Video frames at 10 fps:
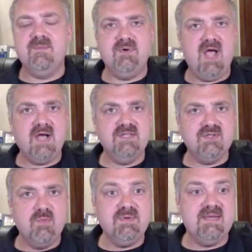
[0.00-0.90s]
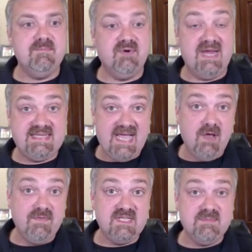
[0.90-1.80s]
So the peroxisome can
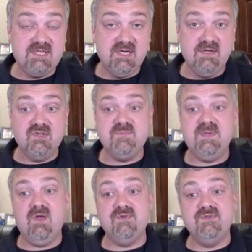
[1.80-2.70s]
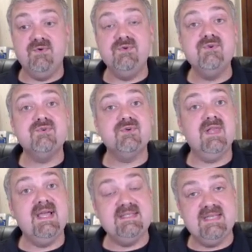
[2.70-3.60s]
break down these materials, but also
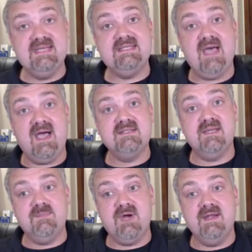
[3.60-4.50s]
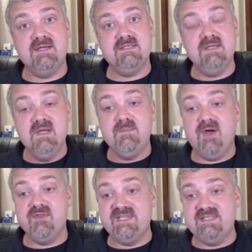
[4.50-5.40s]
neutralize any toxic products.
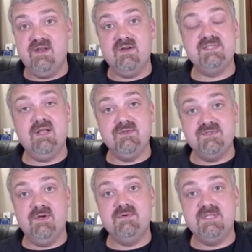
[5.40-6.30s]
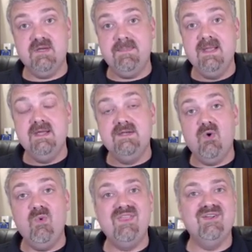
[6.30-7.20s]
Part of the reason that our cells don't
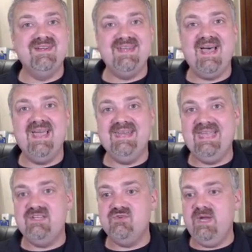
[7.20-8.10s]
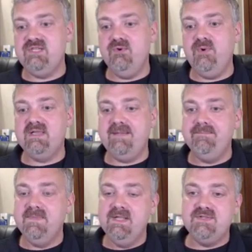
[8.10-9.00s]
wither and die and age way too
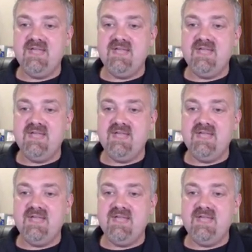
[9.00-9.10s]
quickly.